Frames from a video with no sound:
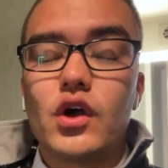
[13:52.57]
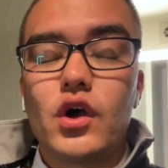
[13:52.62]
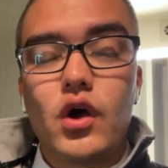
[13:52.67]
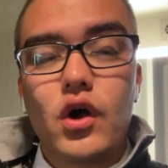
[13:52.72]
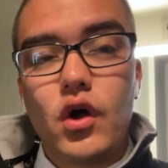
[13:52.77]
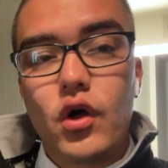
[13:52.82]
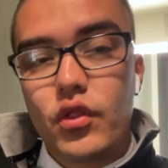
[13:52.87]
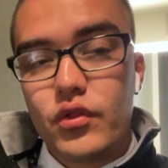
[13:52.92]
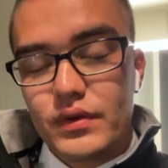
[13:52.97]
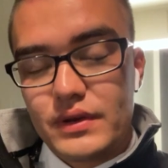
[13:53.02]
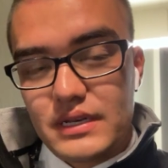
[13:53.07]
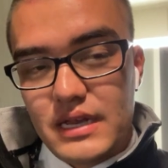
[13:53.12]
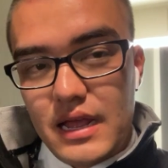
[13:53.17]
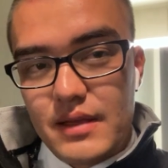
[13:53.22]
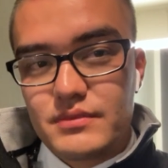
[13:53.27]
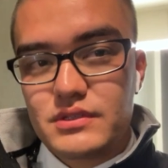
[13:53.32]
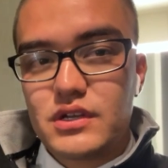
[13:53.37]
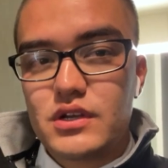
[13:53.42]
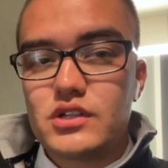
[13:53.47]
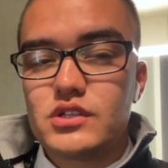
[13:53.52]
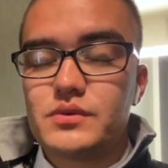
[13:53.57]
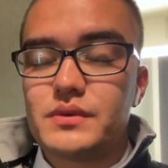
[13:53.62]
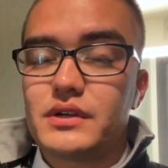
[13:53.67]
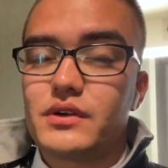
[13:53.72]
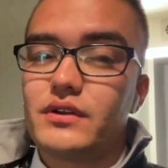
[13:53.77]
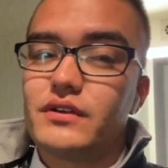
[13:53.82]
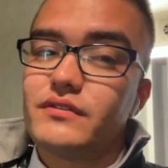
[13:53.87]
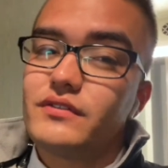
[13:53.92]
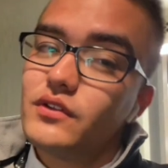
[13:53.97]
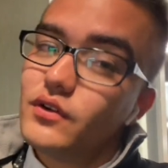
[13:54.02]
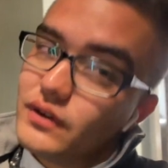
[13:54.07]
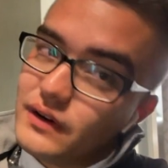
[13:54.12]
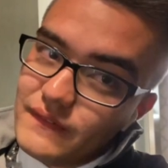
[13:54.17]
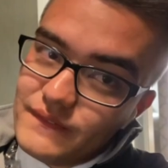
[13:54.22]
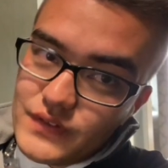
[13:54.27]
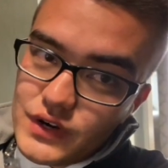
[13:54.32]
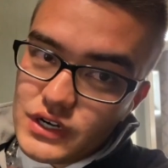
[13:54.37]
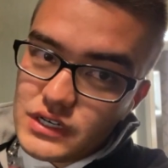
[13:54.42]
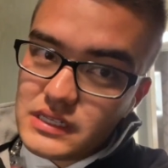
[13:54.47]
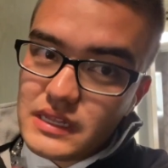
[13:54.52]
All 3 time zones. We go to Florida
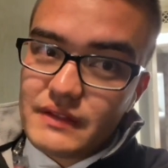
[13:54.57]
first.